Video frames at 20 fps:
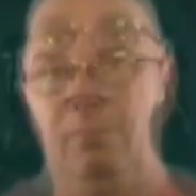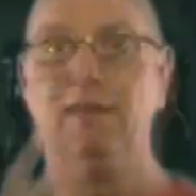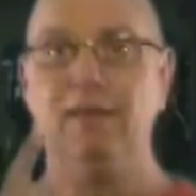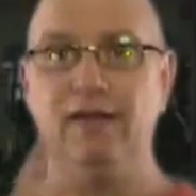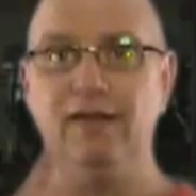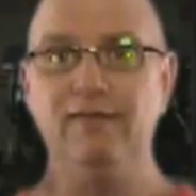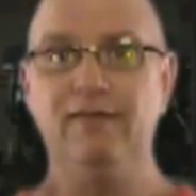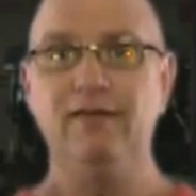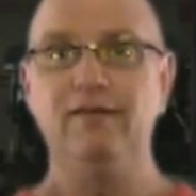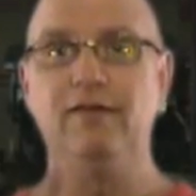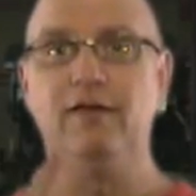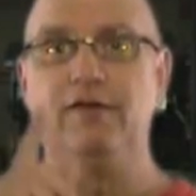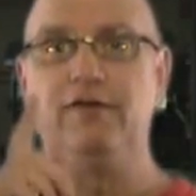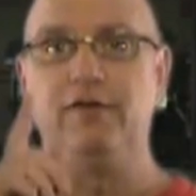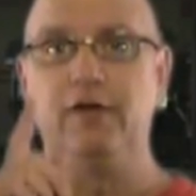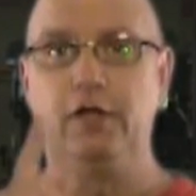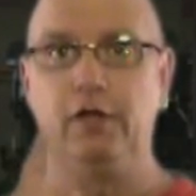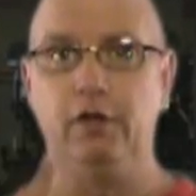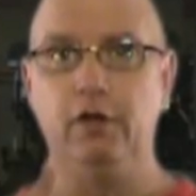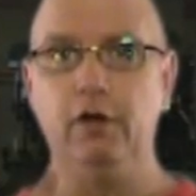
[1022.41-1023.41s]
This is a
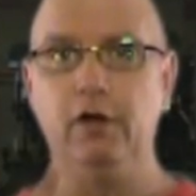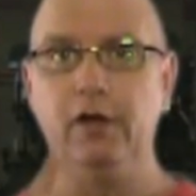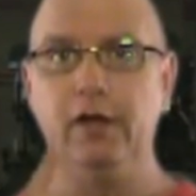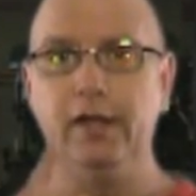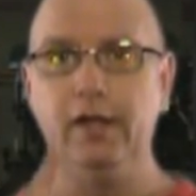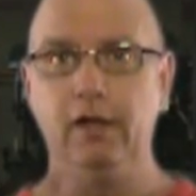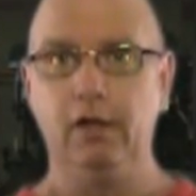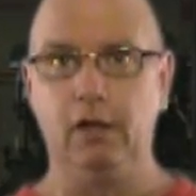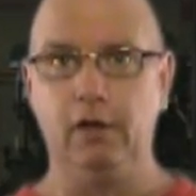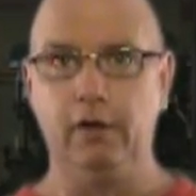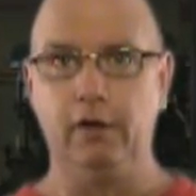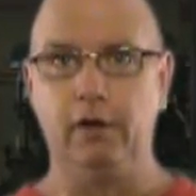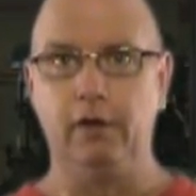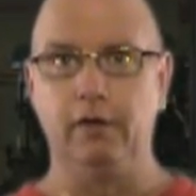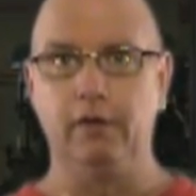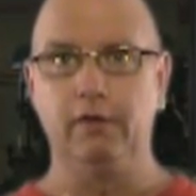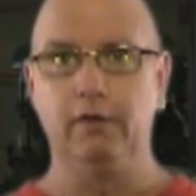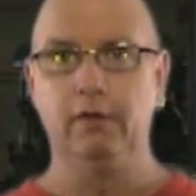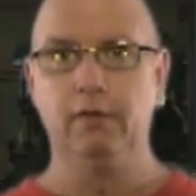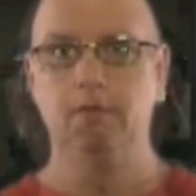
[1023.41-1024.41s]
security
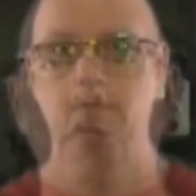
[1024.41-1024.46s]
alert.